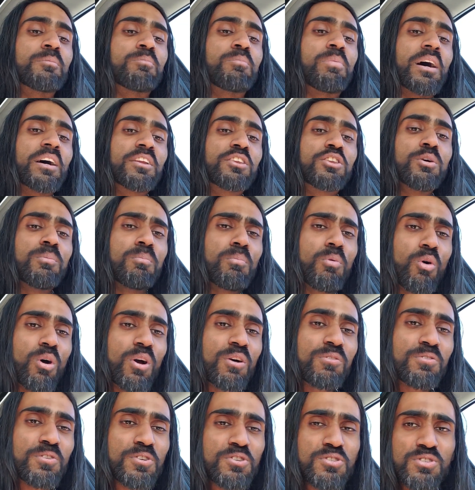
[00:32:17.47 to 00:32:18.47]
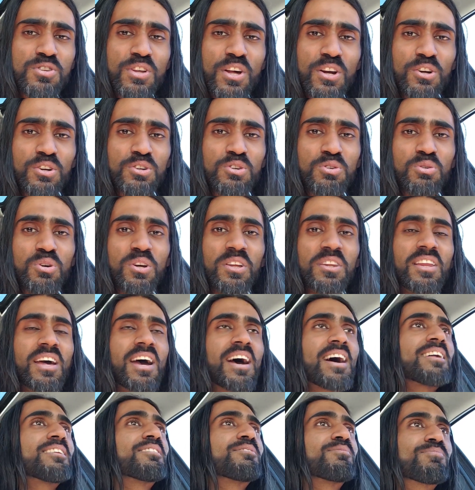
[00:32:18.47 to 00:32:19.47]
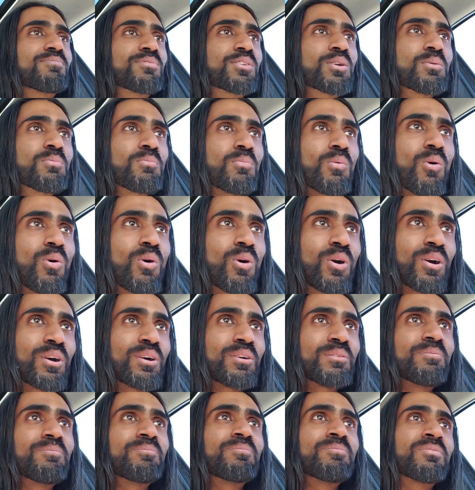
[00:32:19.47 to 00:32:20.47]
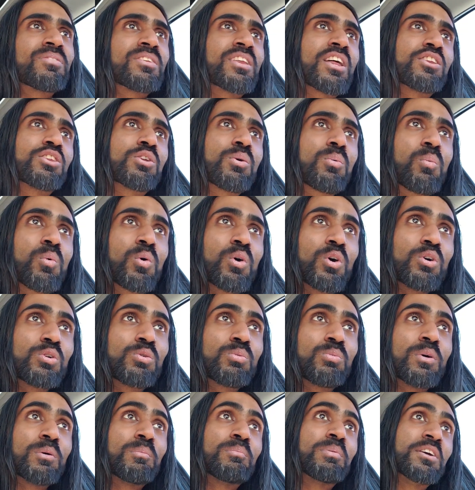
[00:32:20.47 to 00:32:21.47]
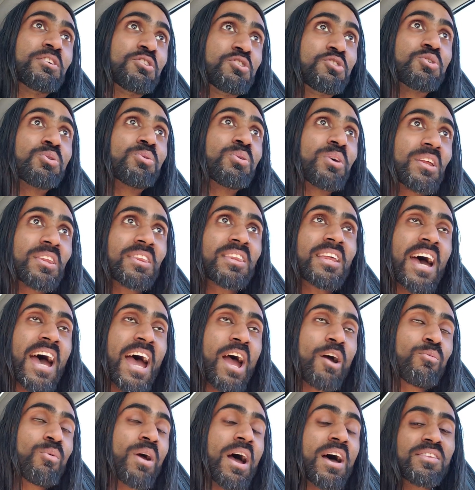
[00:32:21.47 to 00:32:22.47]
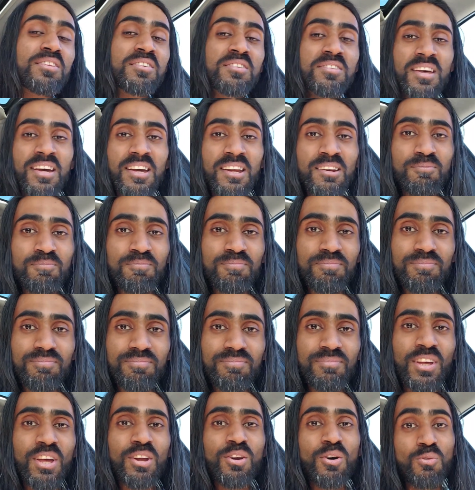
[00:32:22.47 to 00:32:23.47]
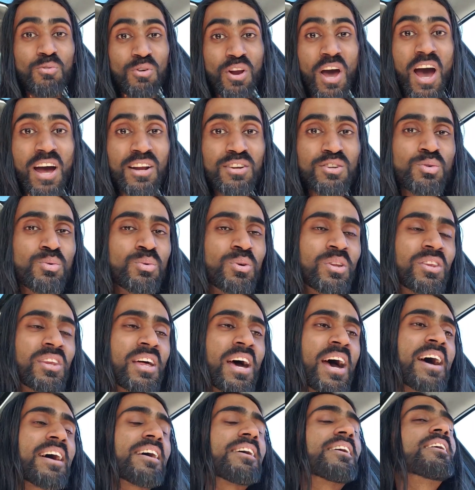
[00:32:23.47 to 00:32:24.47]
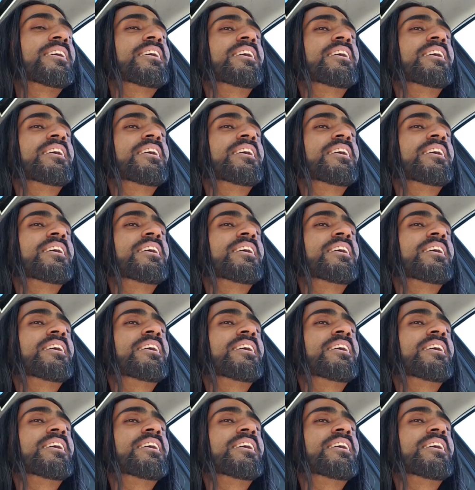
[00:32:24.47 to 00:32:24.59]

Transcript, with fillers: But the more of us that are doing that, the more that the world will be doing that rather than, you know, not doing that.